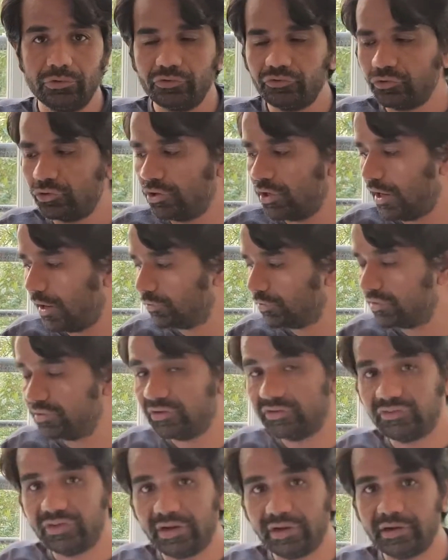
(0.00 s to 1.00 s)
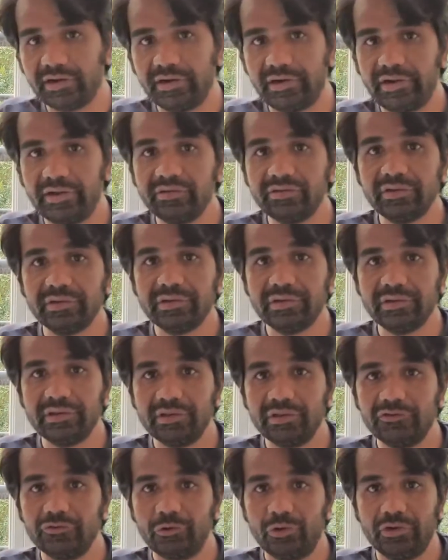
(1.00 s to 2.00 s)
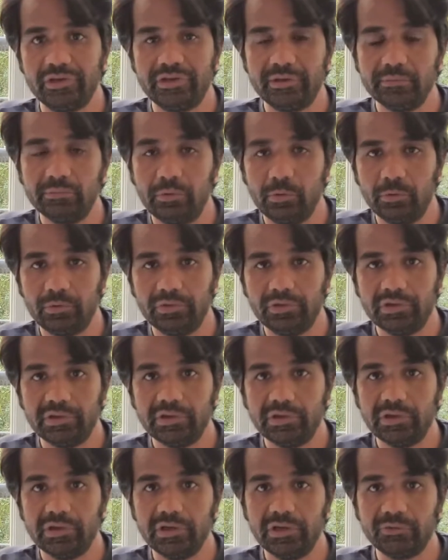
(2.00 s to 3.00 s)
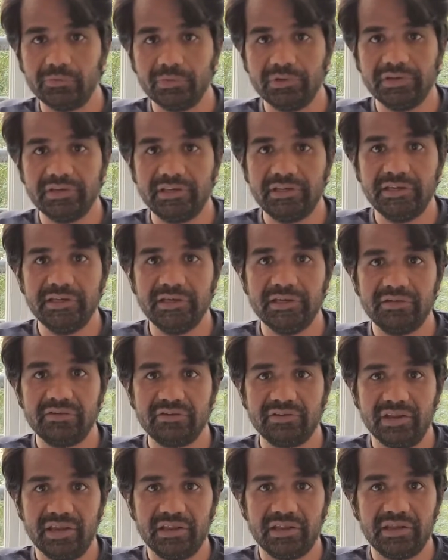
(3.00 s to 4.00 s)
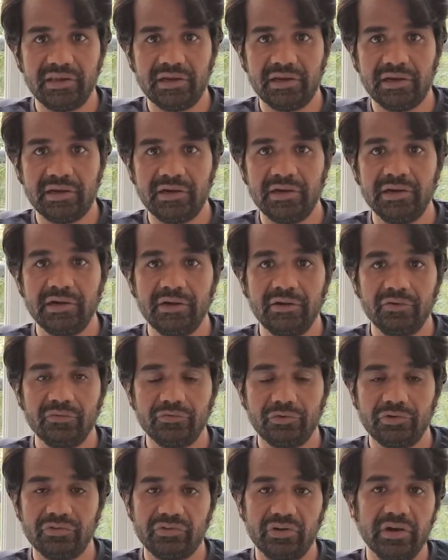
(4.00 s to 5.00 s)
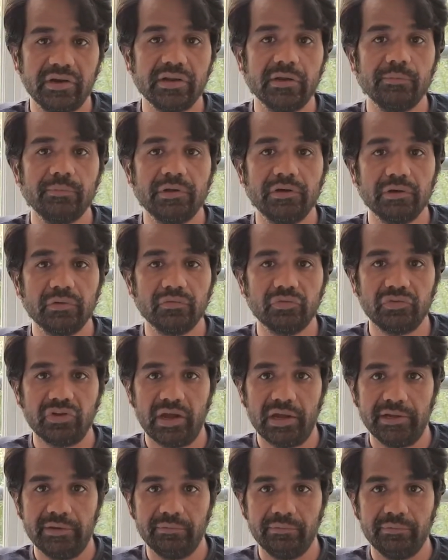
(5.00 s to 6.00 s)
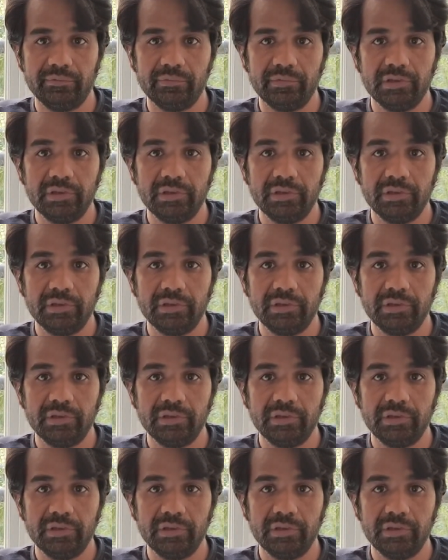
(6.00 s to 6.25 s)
So now that the tracker is in the joining mode, it will stay there for a certain period of time.